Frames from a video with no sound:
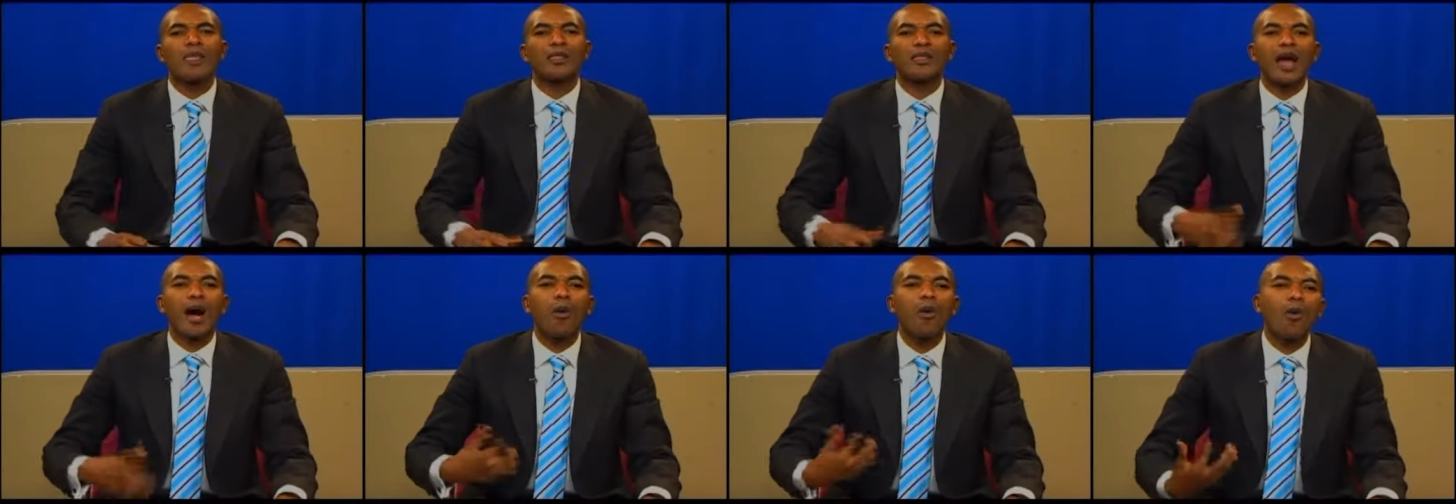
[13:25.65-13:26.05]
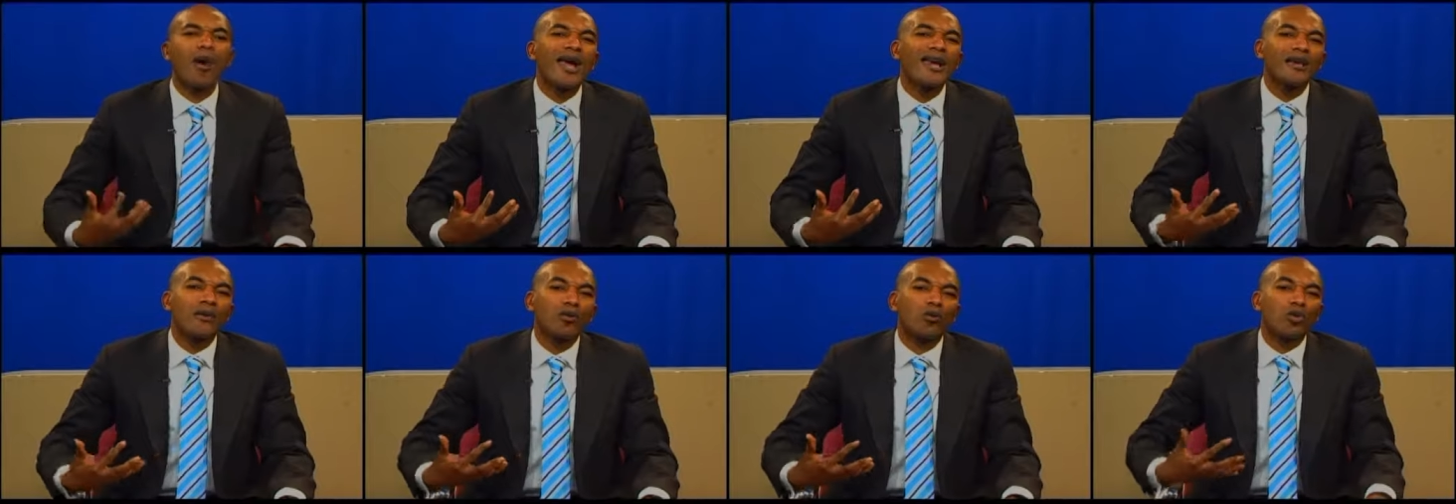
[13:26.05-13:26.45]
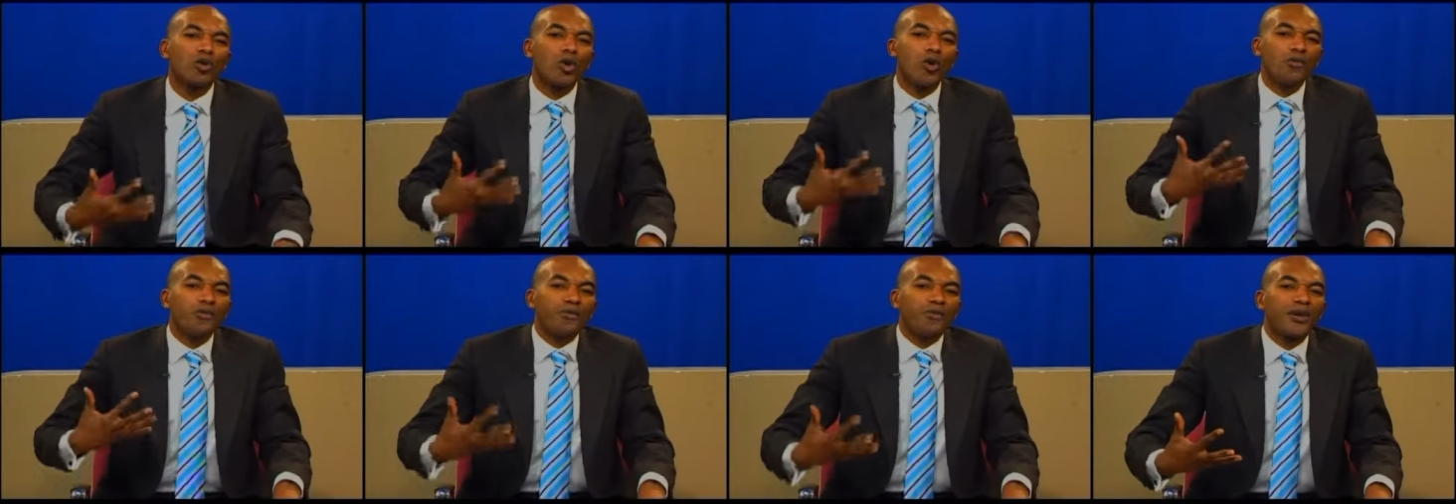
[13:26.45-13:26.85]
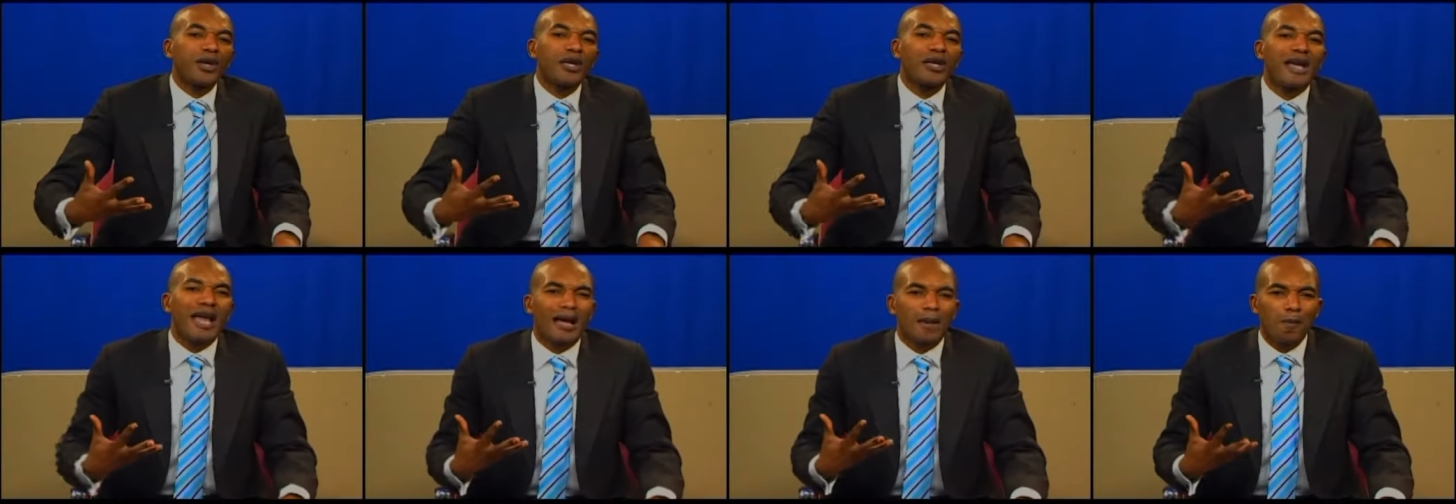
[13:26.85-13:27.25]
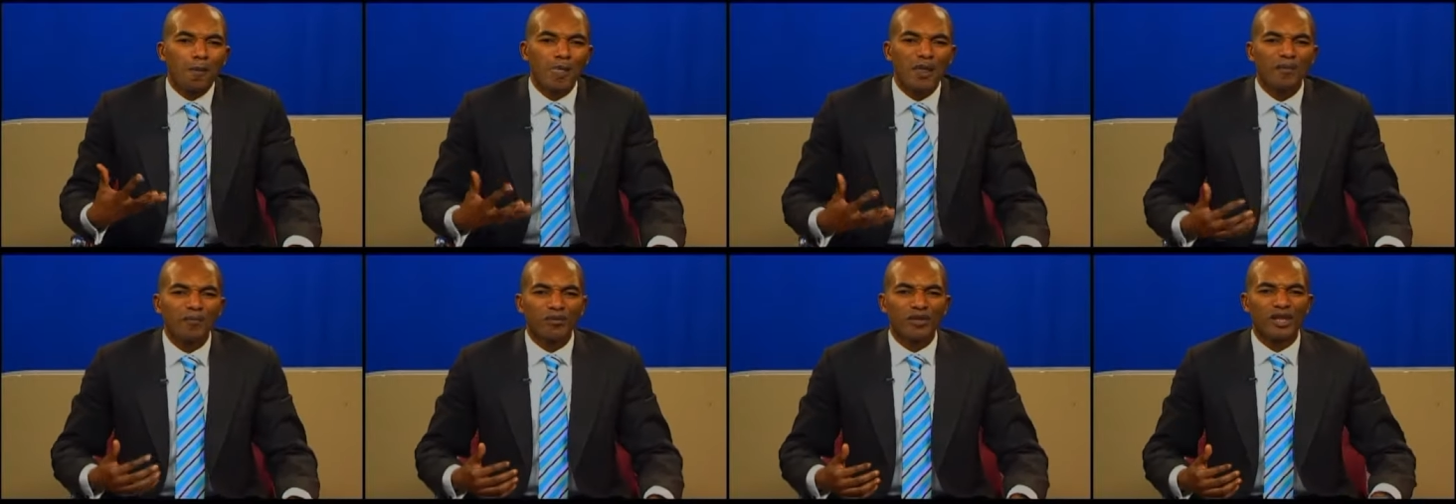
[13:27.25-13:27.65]
That when you feel like
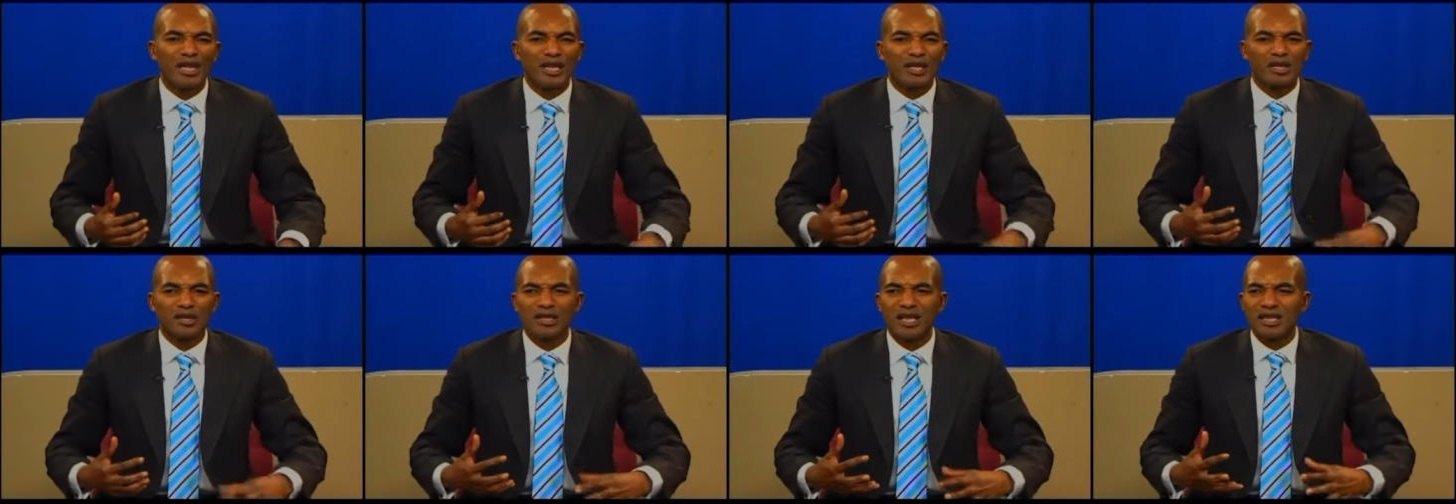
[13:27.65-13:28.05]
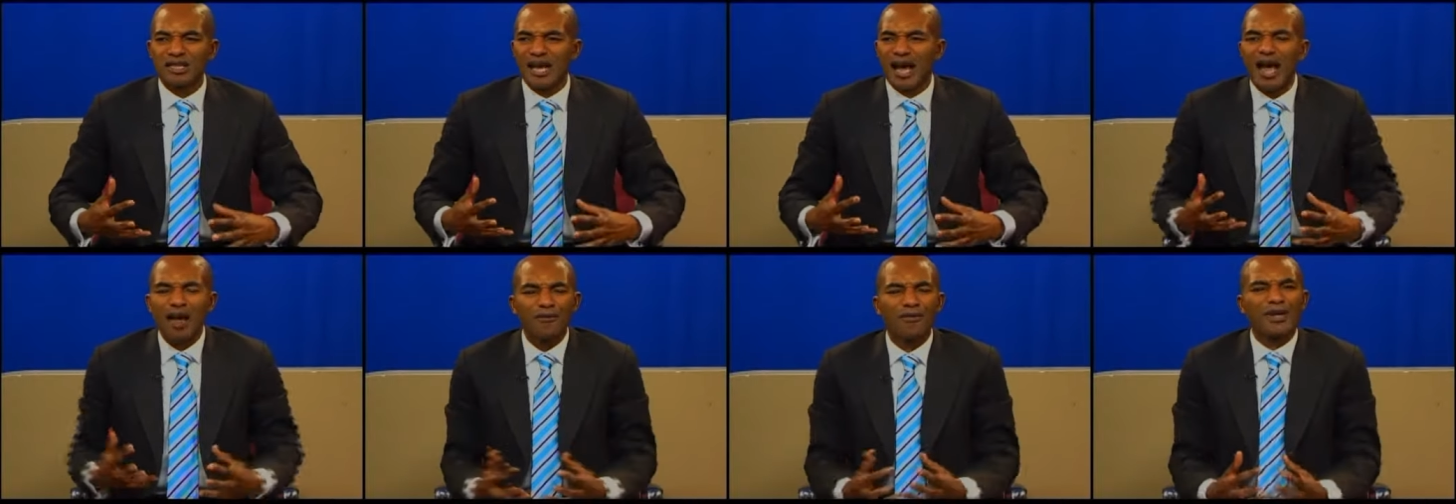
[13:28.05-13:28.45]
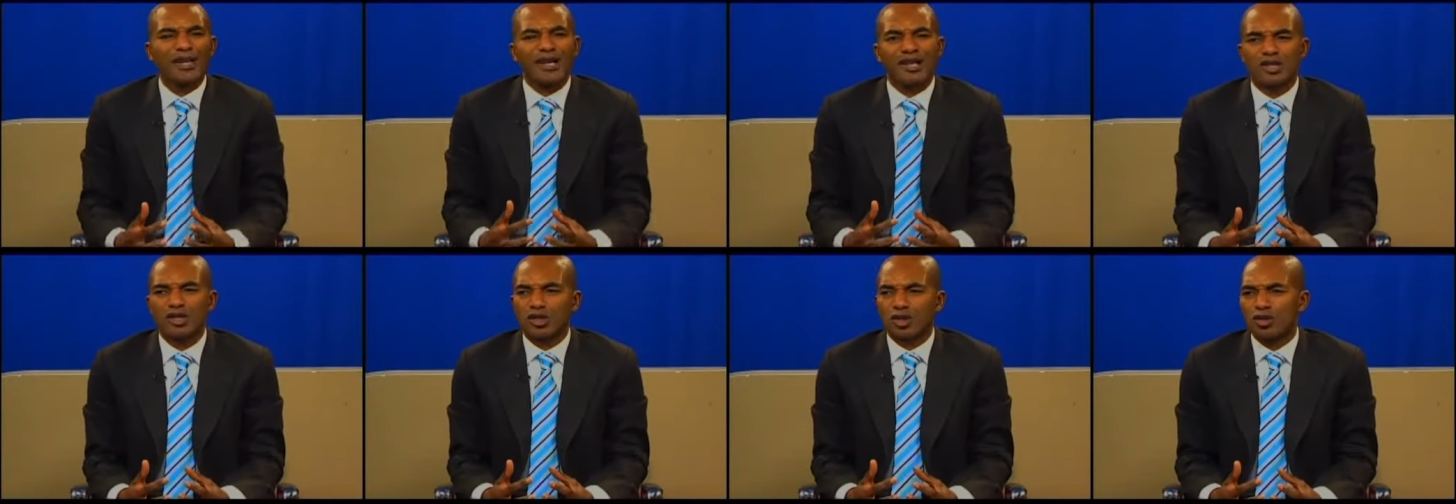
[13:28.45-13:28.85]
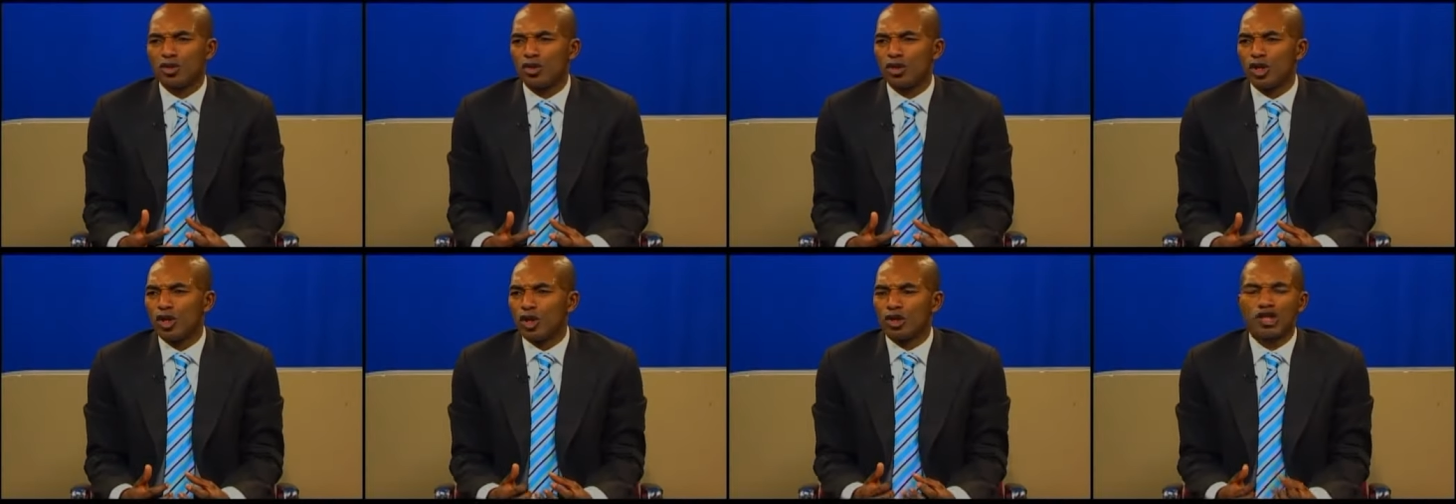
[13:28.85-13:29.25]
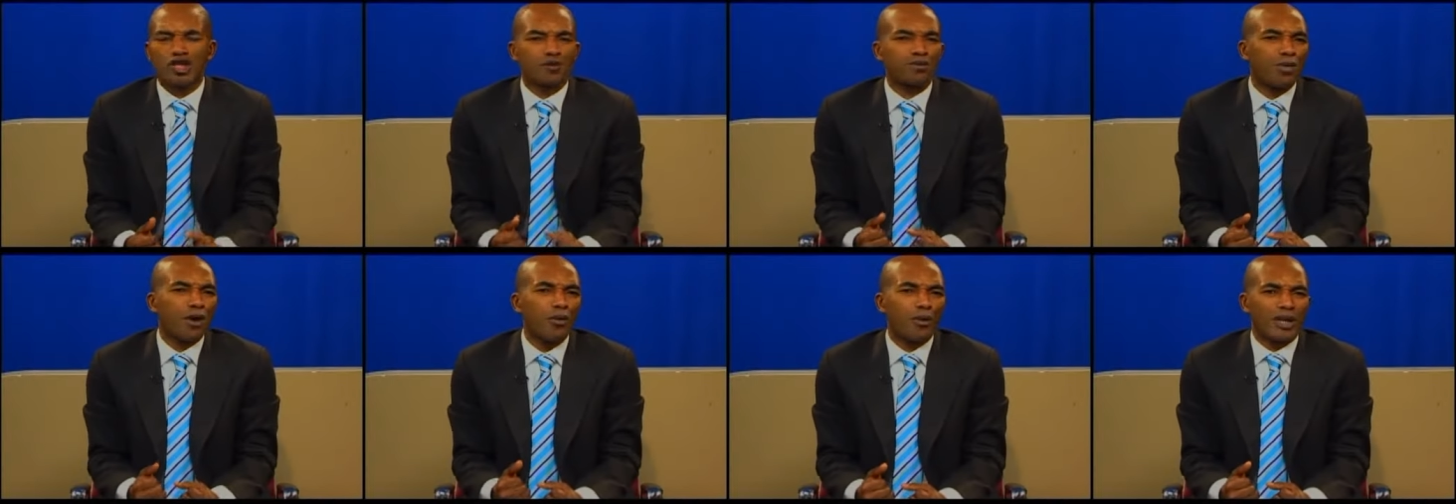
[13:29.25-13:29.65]
there's this heaviness in, in your
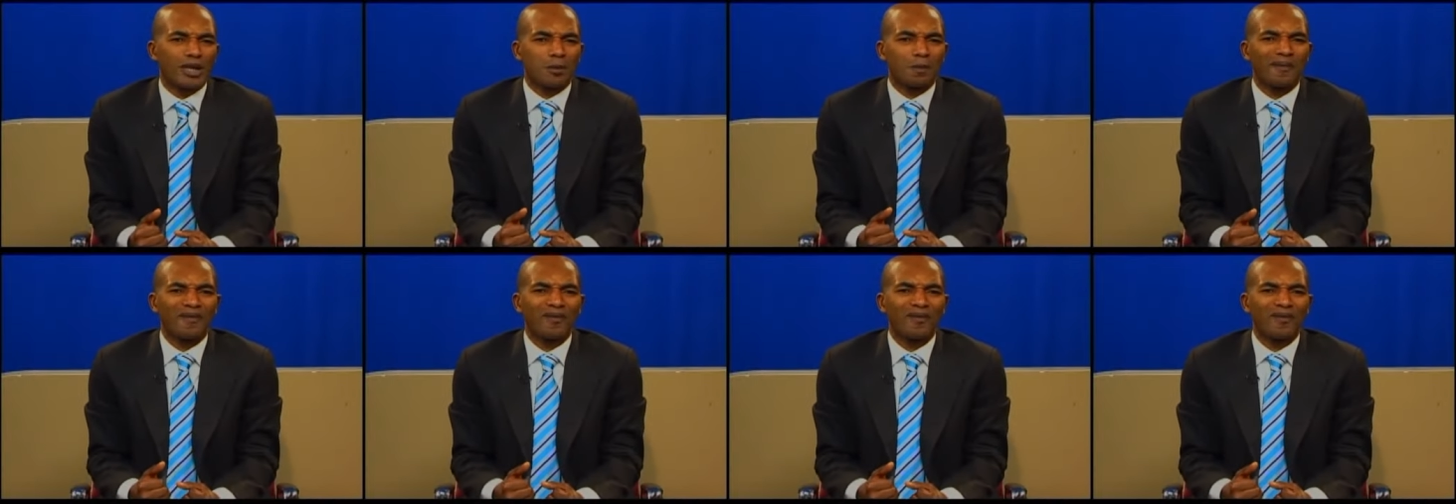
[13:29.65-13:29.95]
spirit,